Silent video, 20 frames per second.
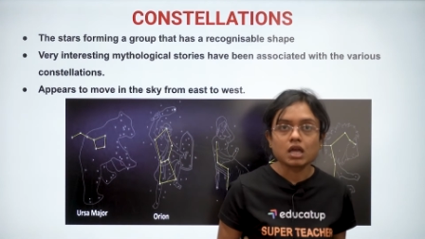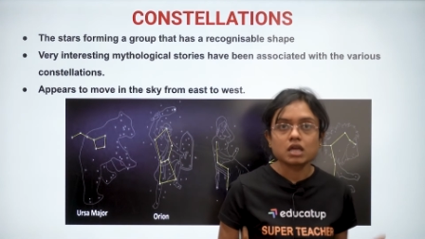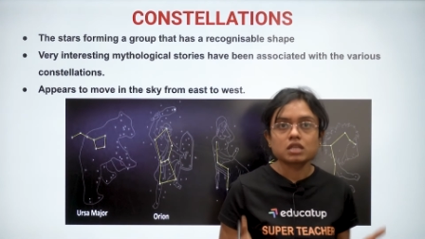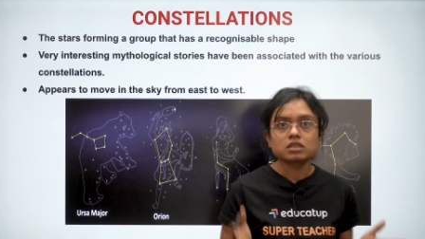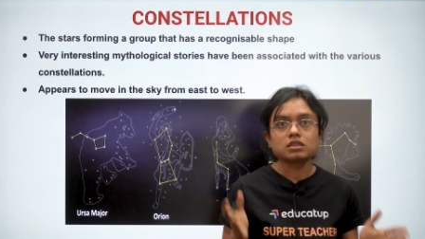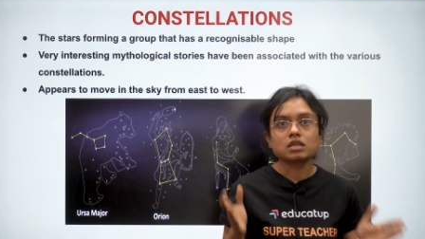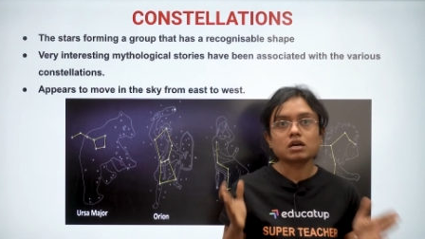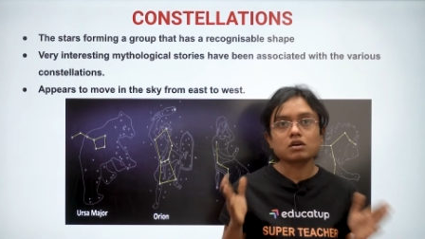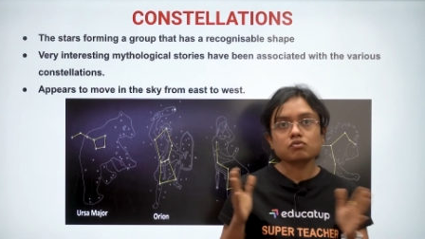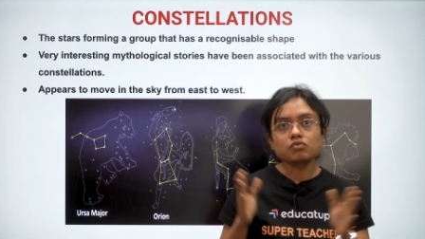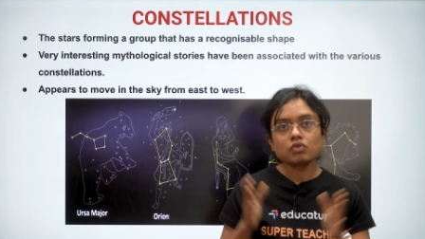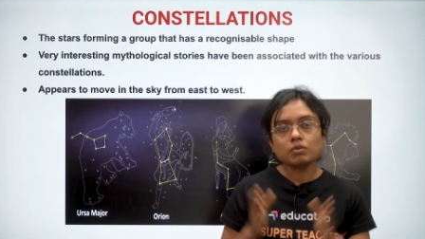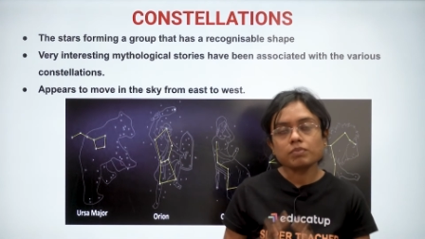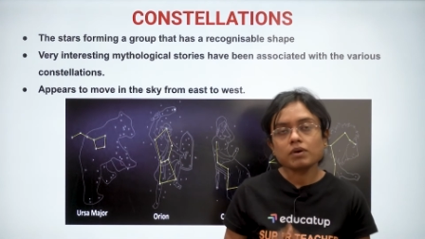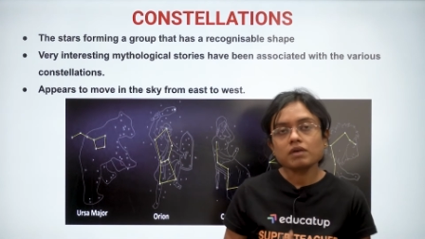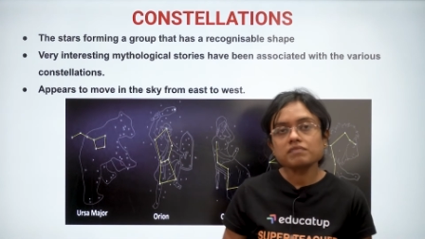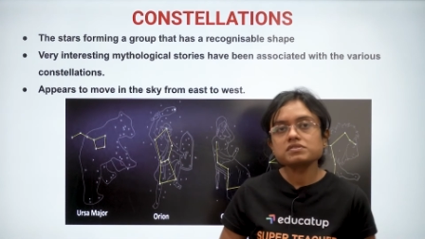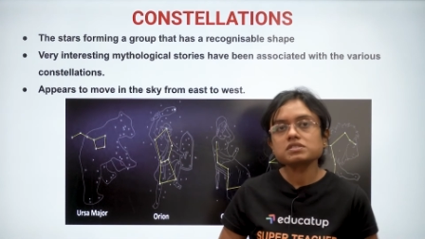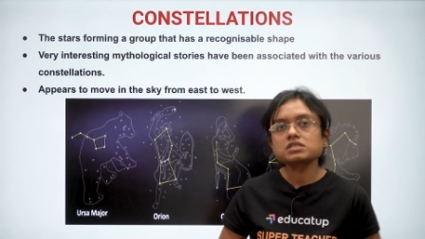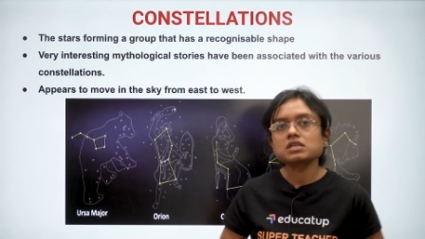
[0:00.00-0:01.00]
The group
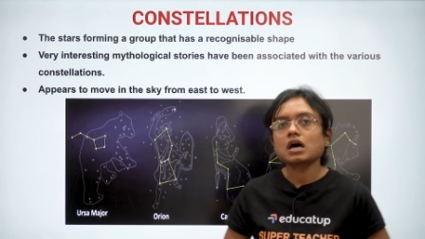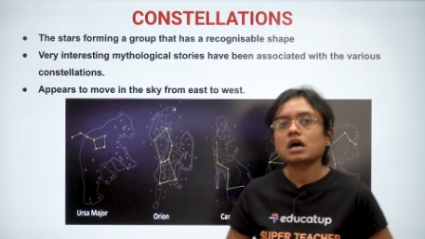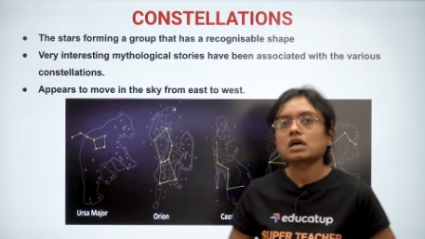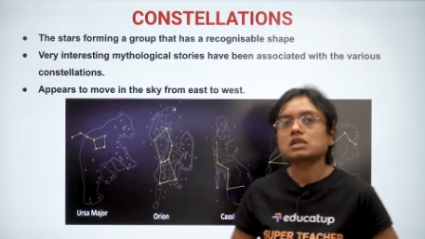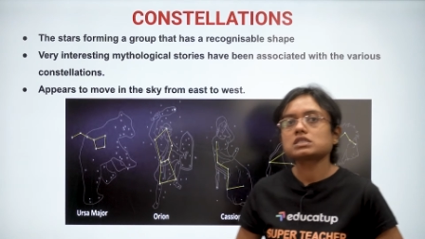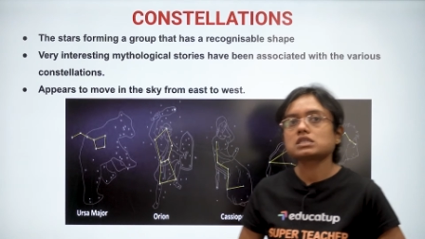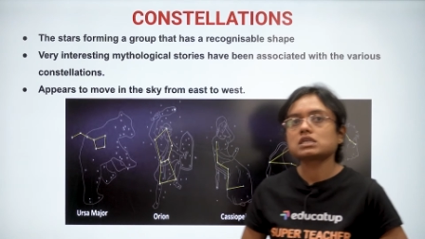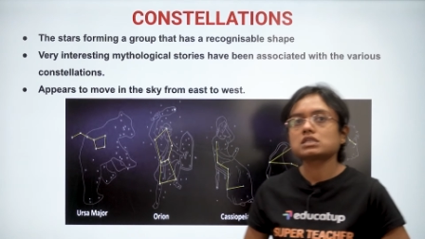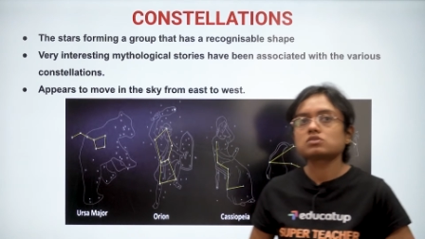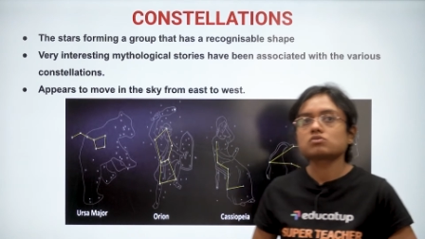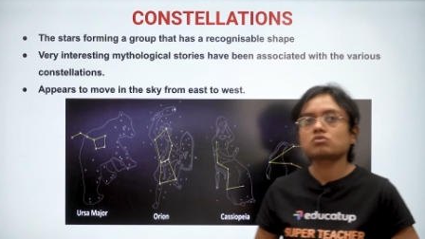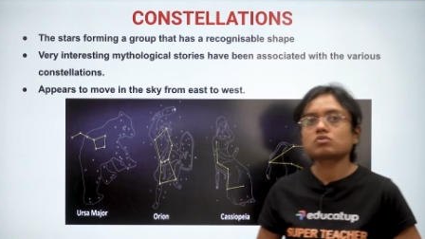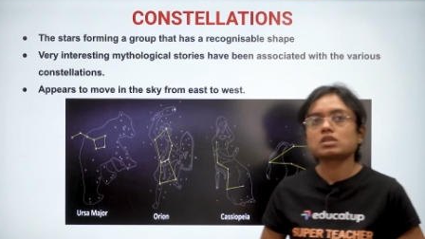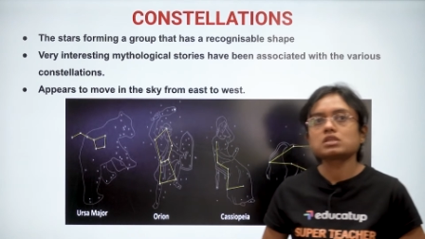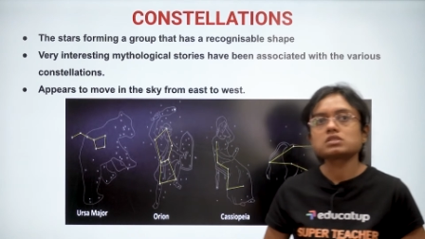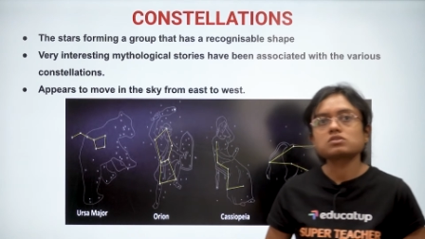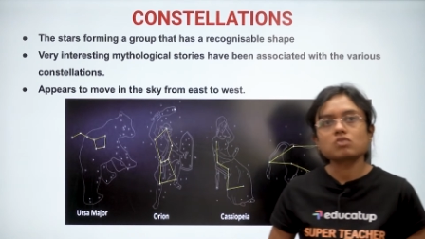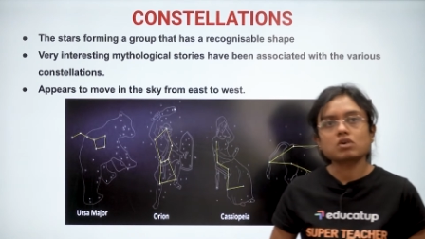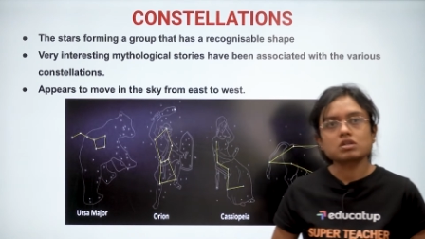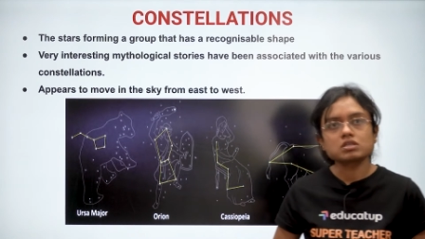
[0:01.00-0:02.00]
of stars is known
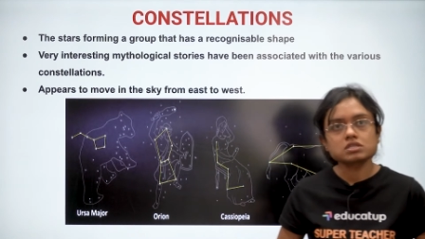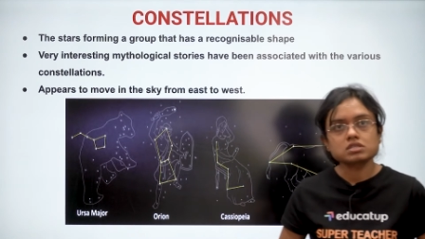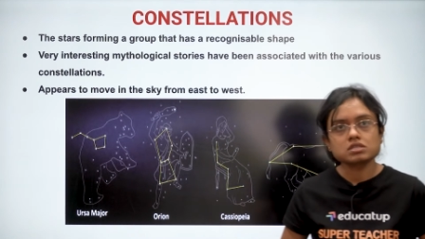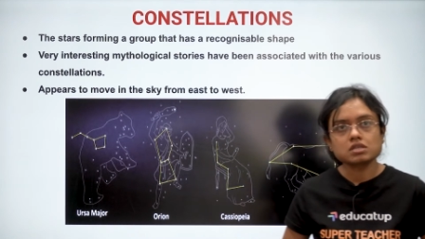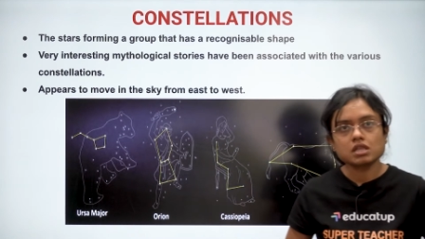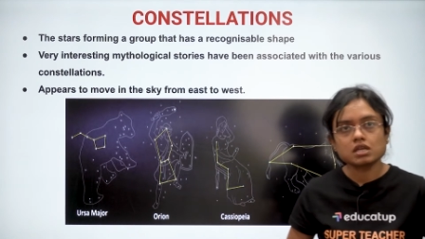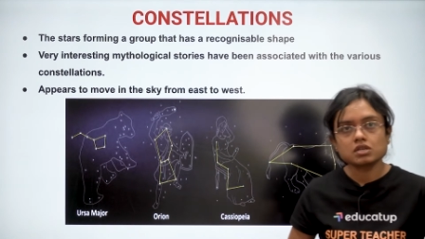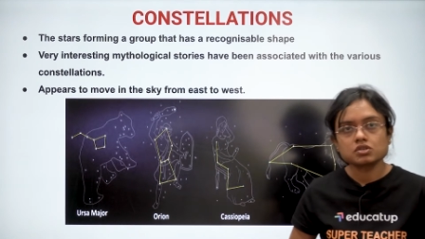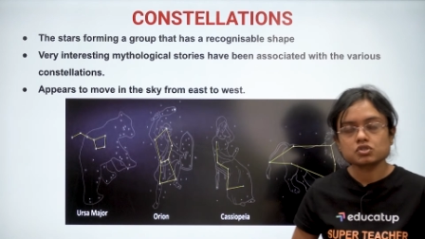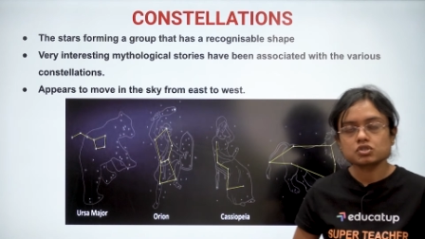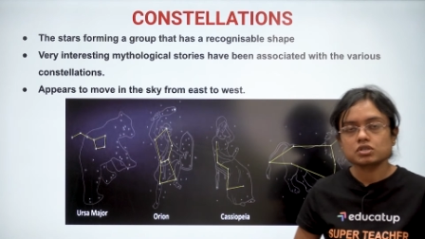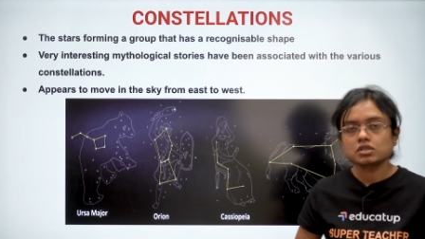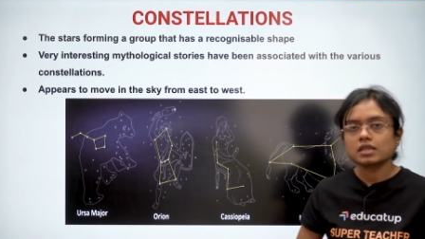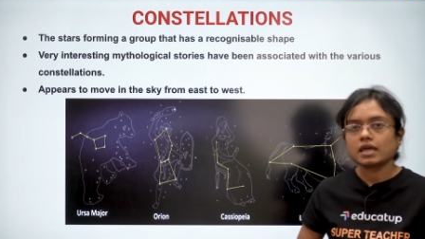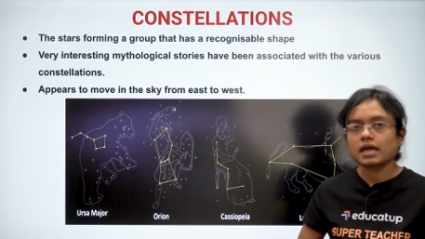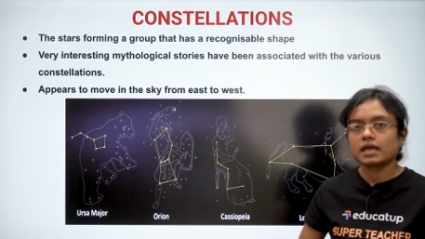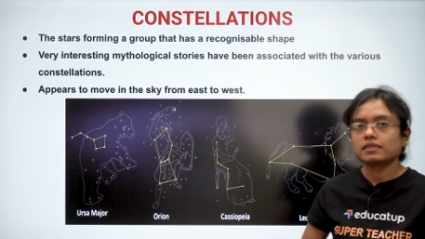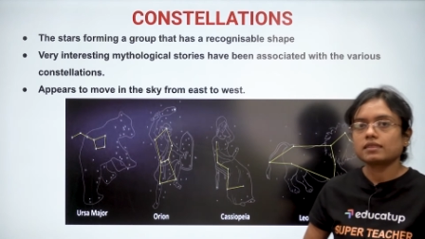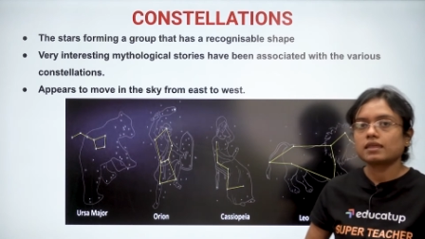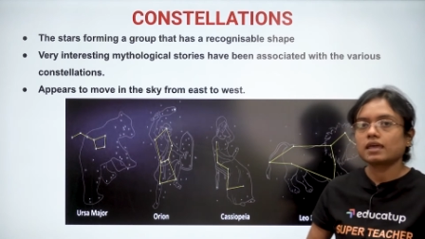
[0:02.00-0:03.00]
as constellation,
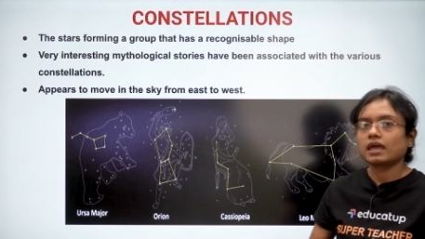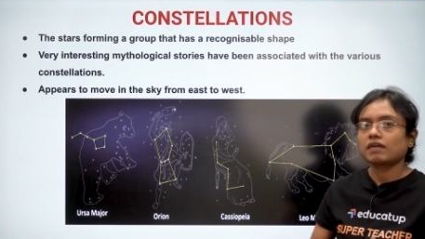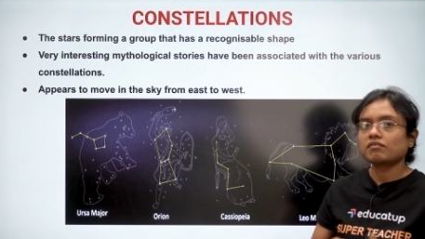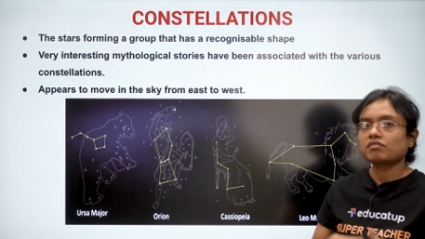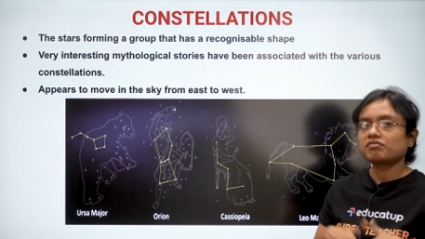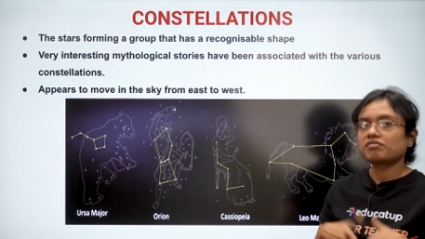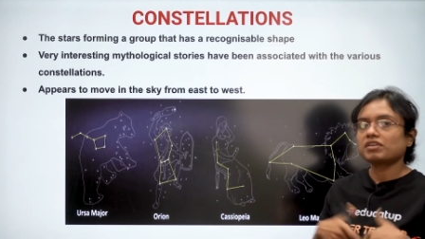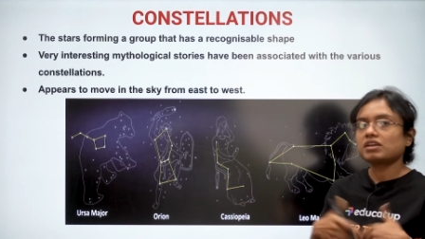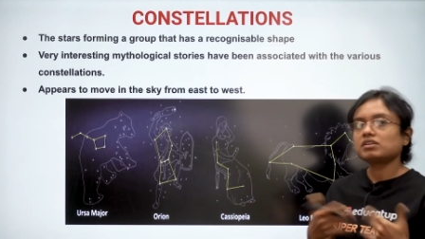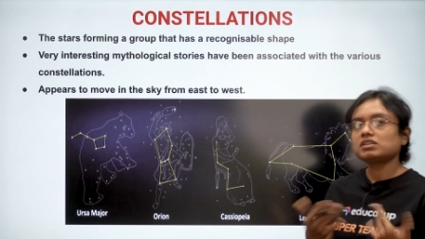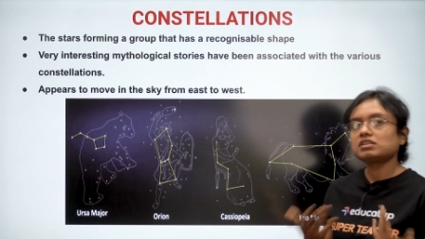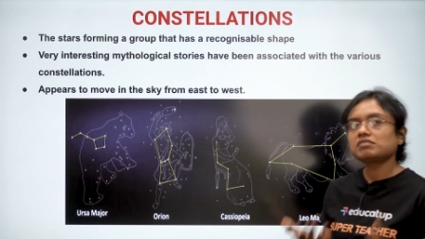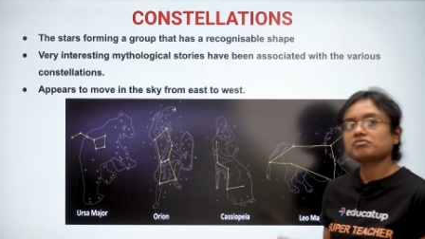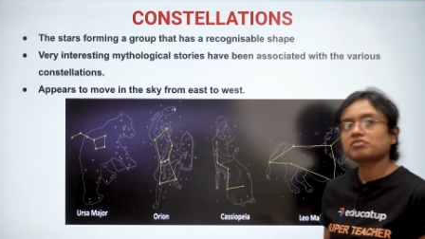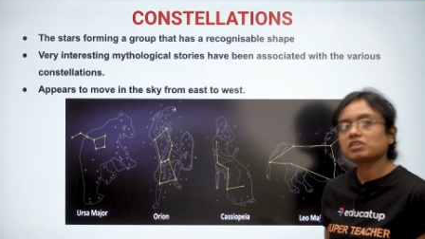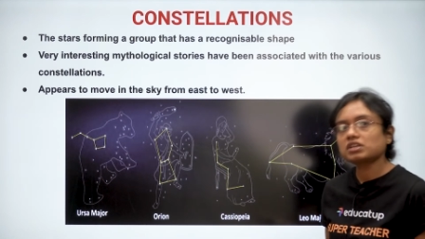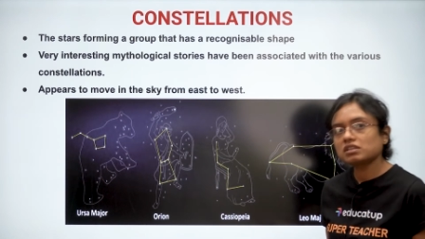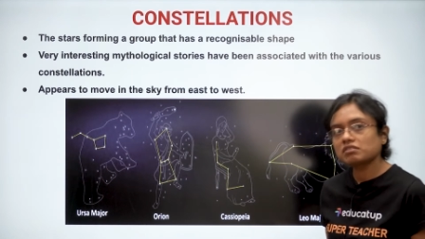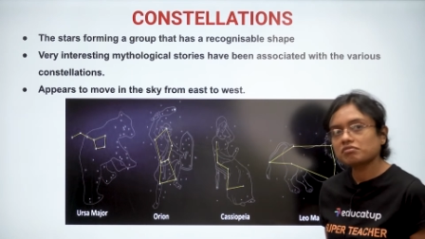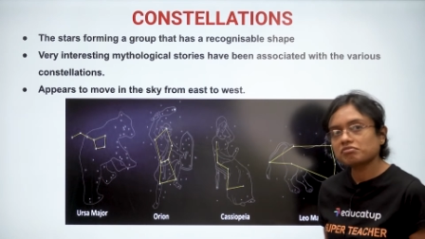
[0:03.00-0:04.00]
and they have a very
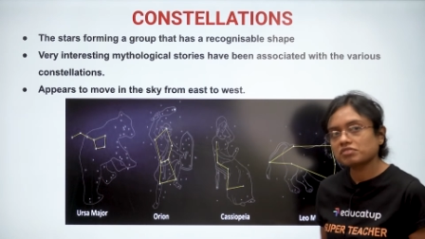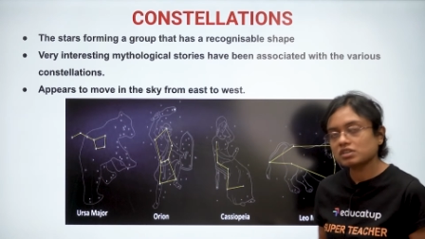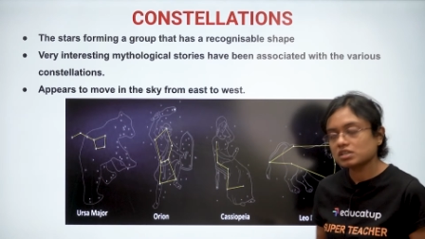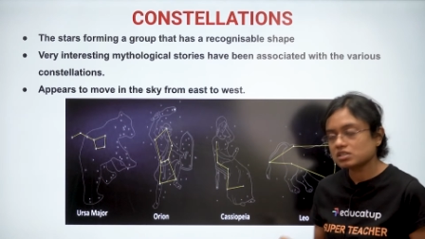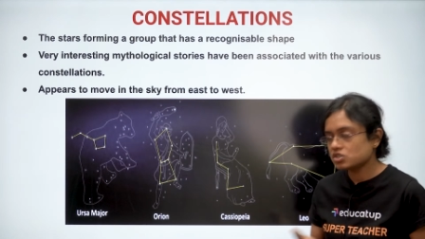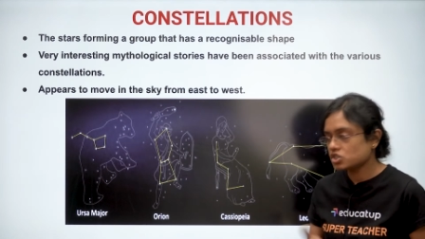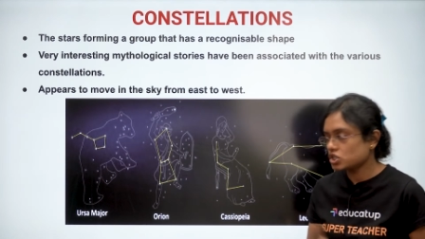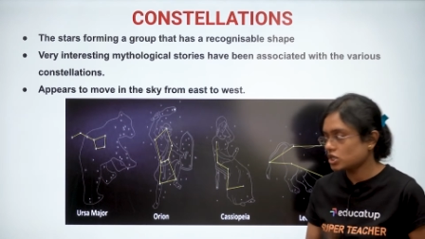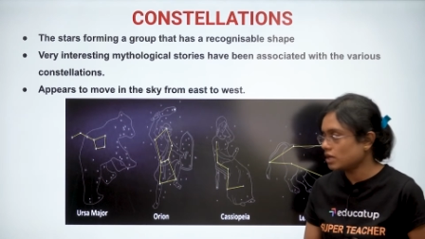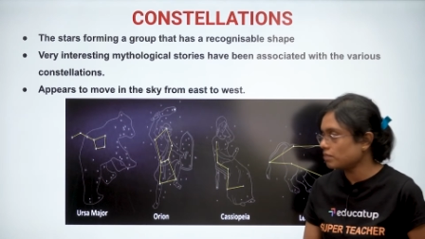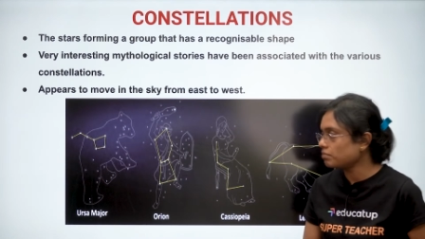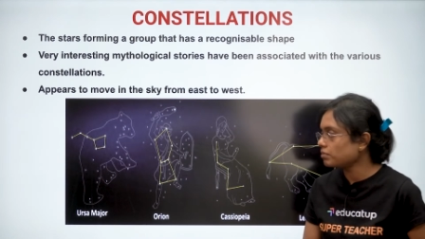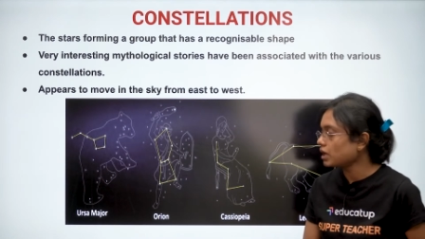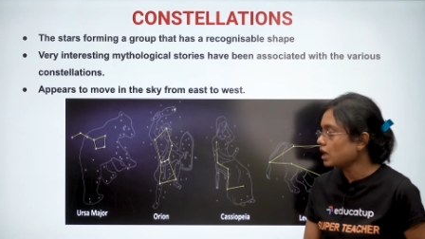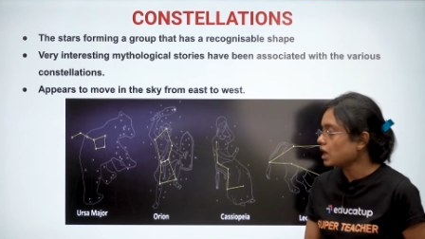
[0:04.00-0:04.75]
different shape.